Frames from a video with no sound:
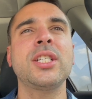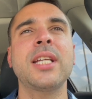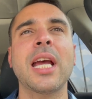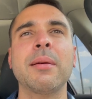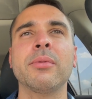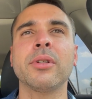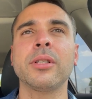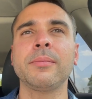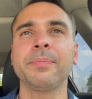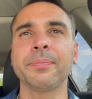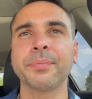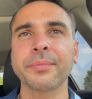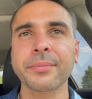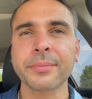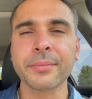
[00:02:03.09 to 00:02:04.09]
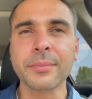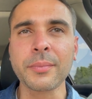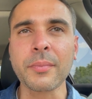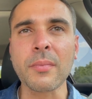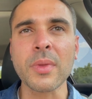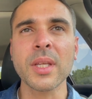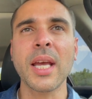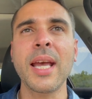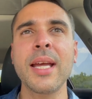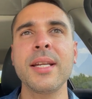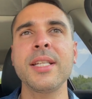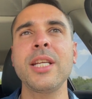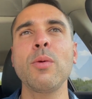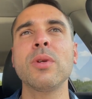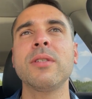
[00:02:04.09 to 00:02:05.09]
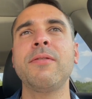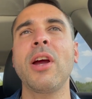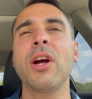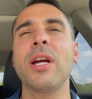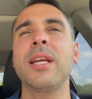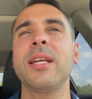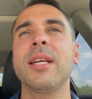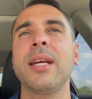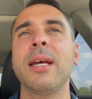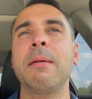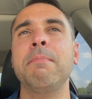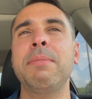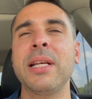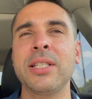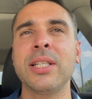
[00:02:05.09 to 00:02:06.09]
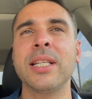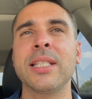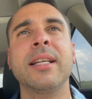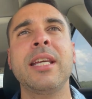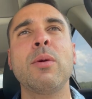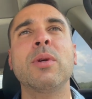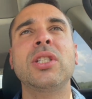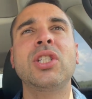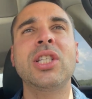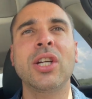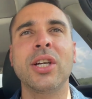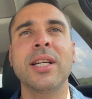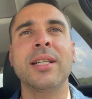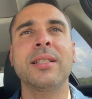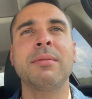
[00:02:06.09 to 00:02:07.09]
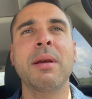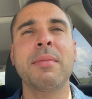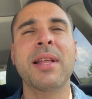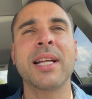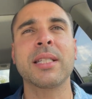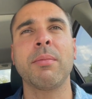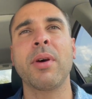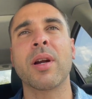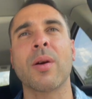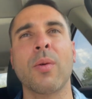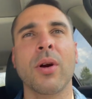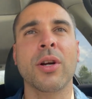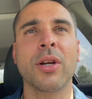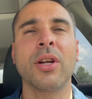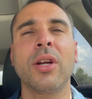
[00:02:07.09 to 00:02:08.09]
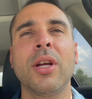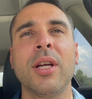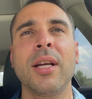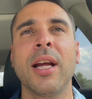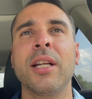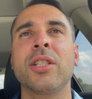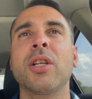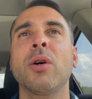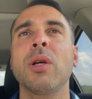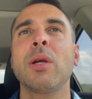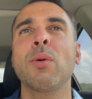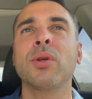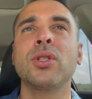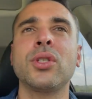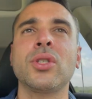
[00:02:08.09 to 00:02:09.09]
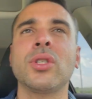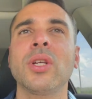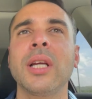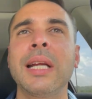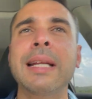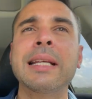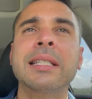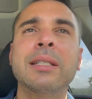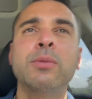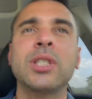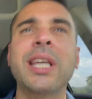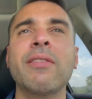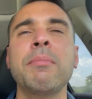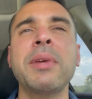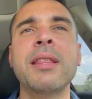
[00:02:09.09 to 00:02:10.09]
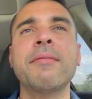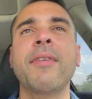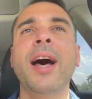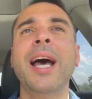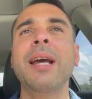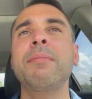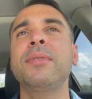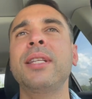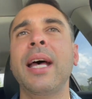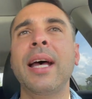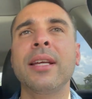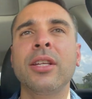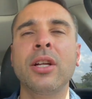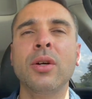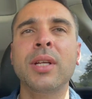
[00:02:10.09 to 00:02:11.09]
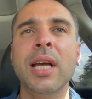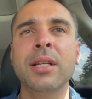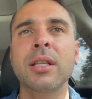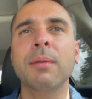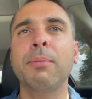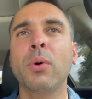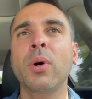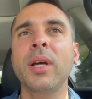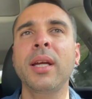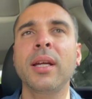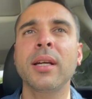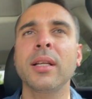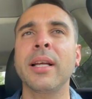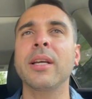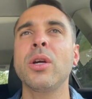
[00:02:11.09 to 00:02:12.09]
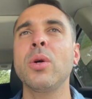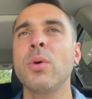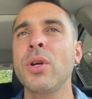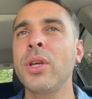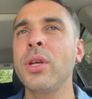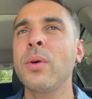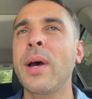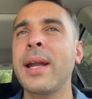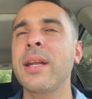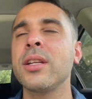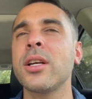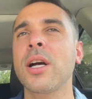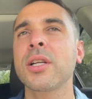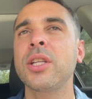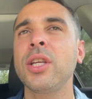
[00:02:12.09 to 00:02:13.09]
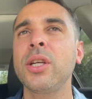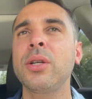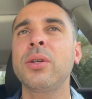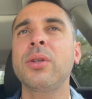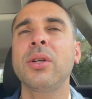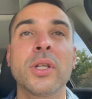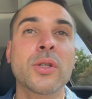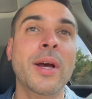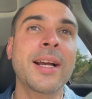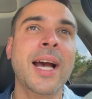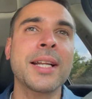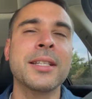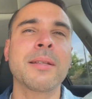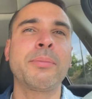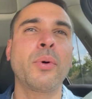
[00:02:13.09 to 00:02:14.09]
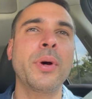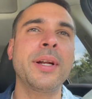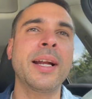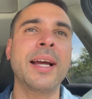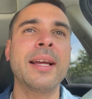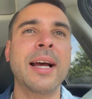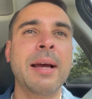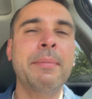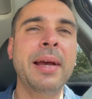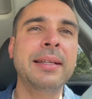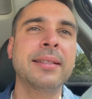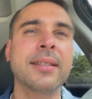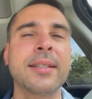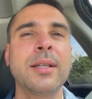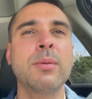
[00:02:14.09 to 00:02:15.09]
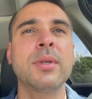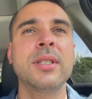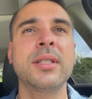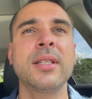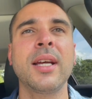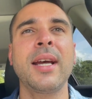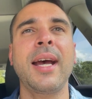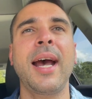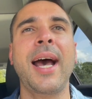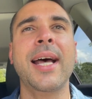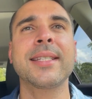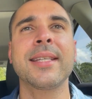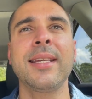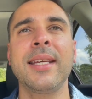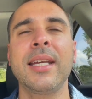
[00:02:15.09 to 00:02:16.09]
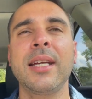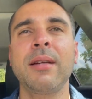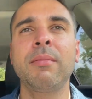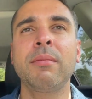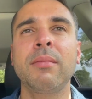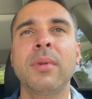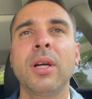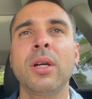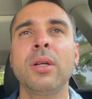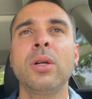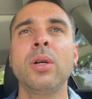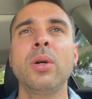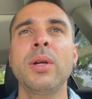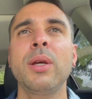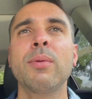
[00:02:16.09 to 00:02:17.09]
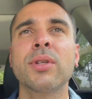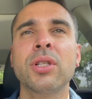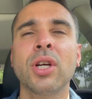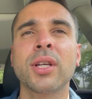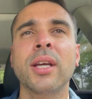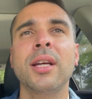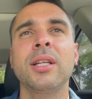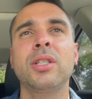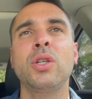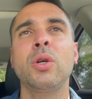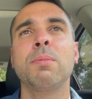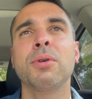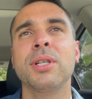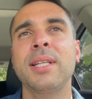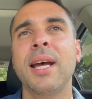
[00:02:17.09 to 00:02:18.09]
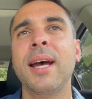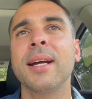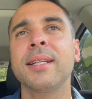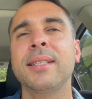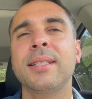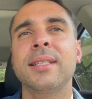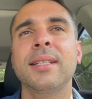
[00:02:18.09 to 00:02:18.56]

table, and he was very business. He was serious. Maybe that's a better word. And so he was, he just was giving me the vibes that, you know, get to the point, like, who are you? I didn't talk to you. So I got to the point. I, I basically was asking him looking to protect.